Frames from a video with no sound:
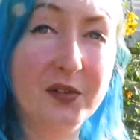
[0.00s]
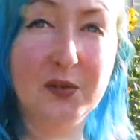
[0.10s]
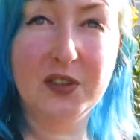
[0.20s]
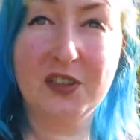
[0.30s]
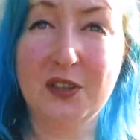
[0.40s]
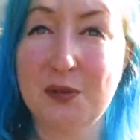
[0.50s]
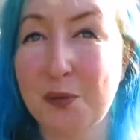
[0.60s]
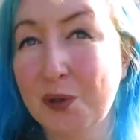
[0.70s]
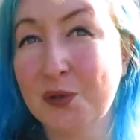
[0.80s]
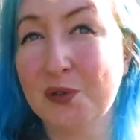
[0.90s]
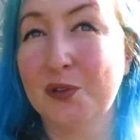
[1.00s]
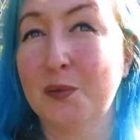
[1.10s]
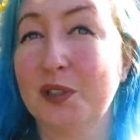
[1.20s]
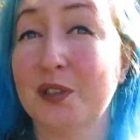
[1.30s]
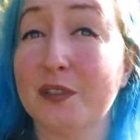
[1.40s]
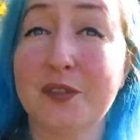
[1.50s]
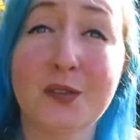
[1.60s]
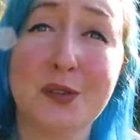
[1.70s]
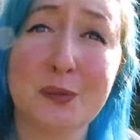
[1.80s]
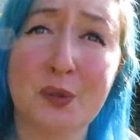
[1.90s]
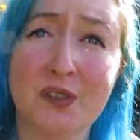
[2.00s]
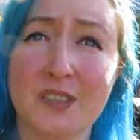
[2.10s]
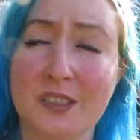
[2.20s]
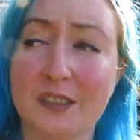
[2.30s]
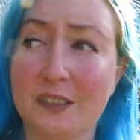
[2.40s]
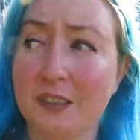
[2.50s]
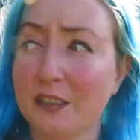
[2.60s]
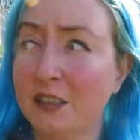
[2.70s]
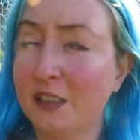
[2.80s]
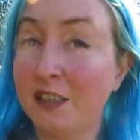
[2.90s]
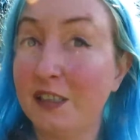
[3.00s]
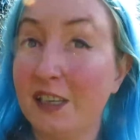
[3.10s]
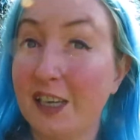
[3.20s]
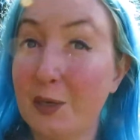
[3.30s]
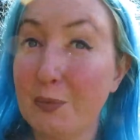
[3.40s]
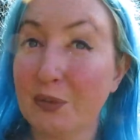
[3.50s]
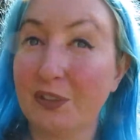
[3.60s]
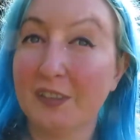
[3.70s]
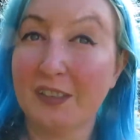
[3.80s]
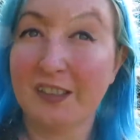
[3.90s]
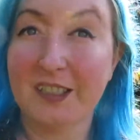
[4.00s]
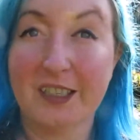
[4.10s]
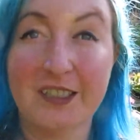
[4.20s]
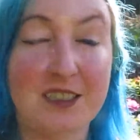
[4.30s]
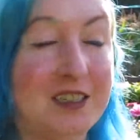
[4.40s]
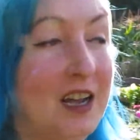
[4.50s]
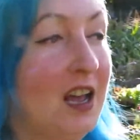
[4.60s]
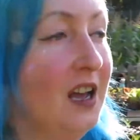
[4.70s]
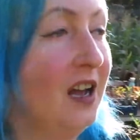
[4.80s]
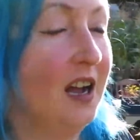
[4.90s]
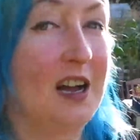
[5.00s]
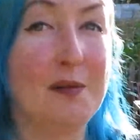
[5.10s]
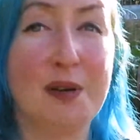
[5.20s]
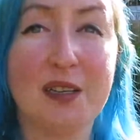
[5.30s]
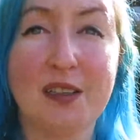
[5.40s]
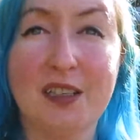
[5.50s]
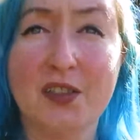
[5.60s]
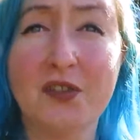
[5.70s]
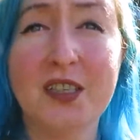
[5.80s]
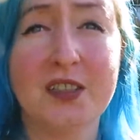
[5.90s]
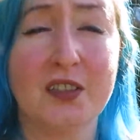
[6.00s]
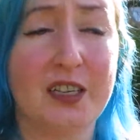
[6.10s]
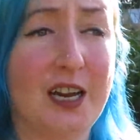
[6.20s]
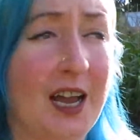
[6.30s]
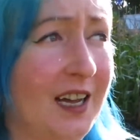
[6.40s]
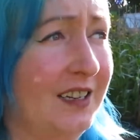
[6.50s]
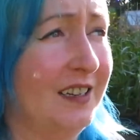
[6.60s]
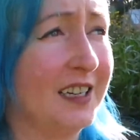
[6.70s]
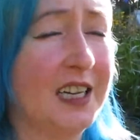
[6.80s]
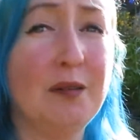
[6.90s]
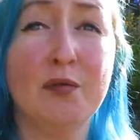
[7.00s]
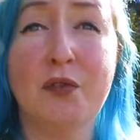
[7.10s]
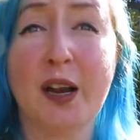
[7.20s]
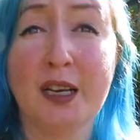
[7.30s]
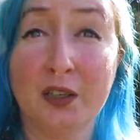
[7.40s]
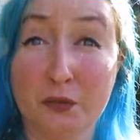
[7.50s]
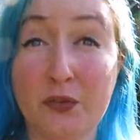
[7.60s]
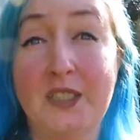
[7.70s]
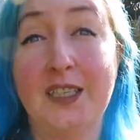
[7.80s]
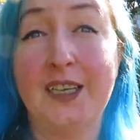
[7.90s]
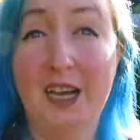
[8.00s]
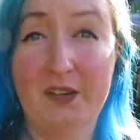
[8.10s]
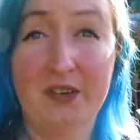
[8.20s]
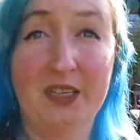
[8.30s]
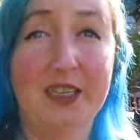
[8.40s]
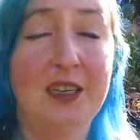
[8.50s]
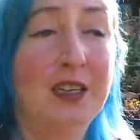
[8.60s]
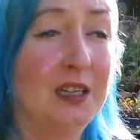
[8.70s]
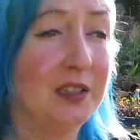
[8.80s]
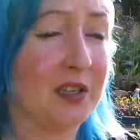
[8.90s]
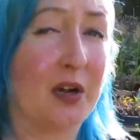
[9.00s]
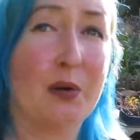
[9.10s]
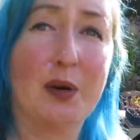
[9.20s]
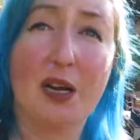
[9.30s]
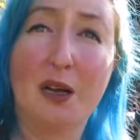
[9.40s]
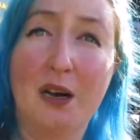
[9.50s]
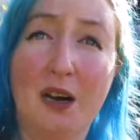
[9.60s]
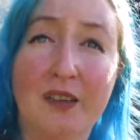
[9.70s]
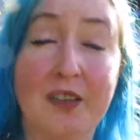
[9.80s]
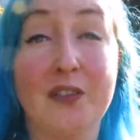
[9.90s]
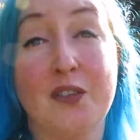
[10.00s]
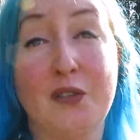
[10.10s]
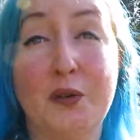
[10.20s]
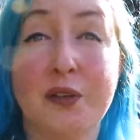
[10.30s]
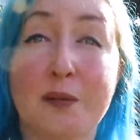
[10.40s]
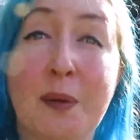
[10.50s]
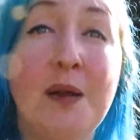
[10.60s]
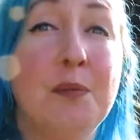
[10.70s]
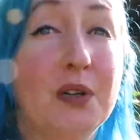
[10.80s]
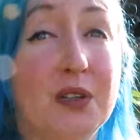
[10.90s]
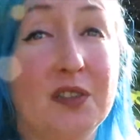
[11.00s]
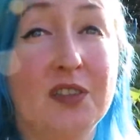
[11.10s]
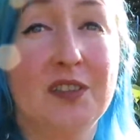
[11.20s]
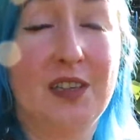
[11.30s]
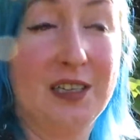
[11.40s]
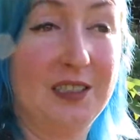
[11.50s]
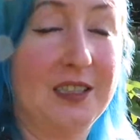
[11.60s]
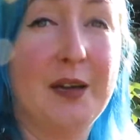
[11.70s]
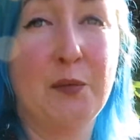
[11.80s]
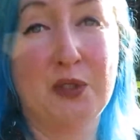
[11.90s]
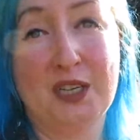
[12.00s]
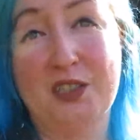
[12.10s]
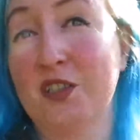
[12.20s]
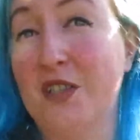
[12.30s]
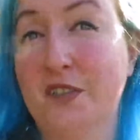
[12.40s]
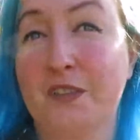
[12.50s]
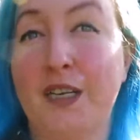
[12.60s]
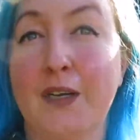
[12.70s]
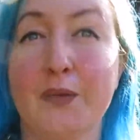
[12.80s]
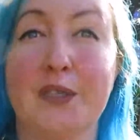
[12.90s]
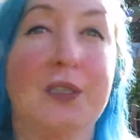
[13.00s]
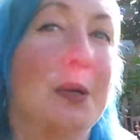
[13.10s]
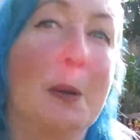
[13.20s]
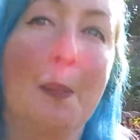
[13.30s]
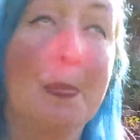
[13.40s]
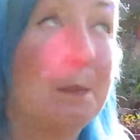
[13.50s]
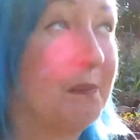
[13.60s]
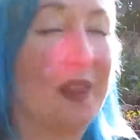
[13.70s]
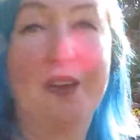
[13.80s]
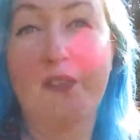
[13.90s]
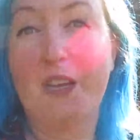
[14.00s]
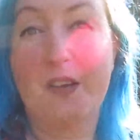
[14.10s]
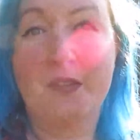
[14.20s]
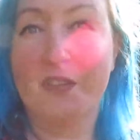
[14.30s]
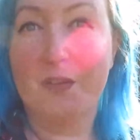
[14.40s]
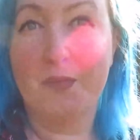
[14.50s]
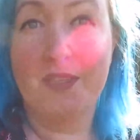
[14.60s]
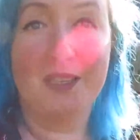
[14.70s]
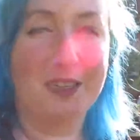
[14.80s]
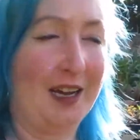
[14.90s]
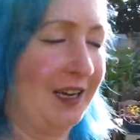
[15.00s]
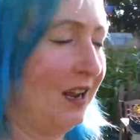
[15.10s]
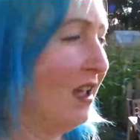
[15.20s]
thought I should do a plot tour because I've not done one since April, I think it is. It's really sunny and it keeps raining really heavily. So I'm going to do the main plot and then we'll dash into the greenhouses if the heavens open yet again.